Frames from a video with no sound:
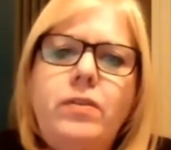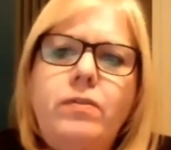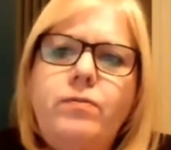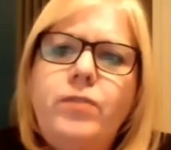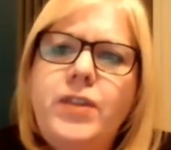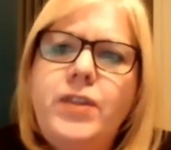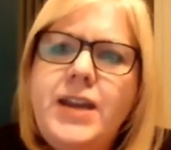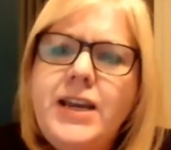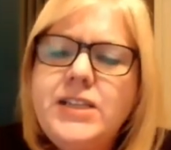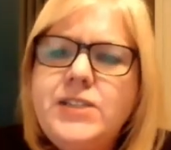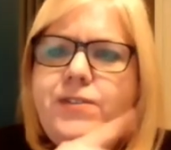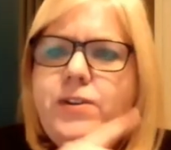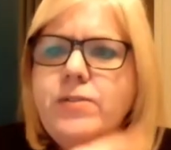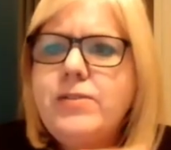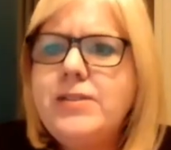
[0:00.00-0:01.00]
for the next
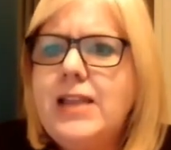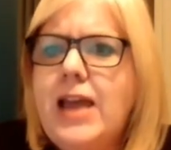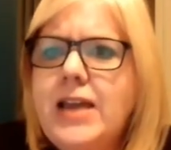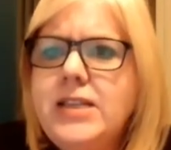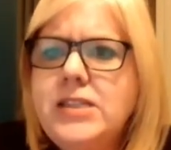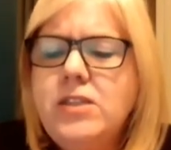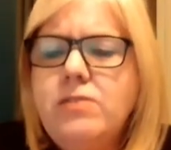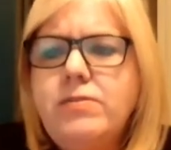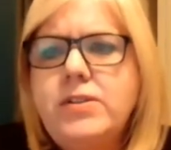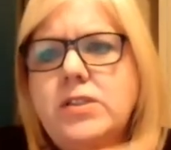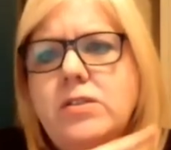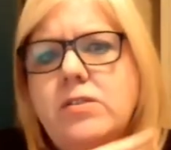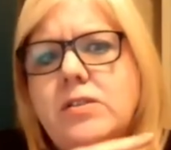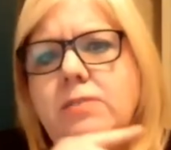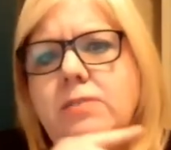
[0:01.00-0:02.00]
few slides and the results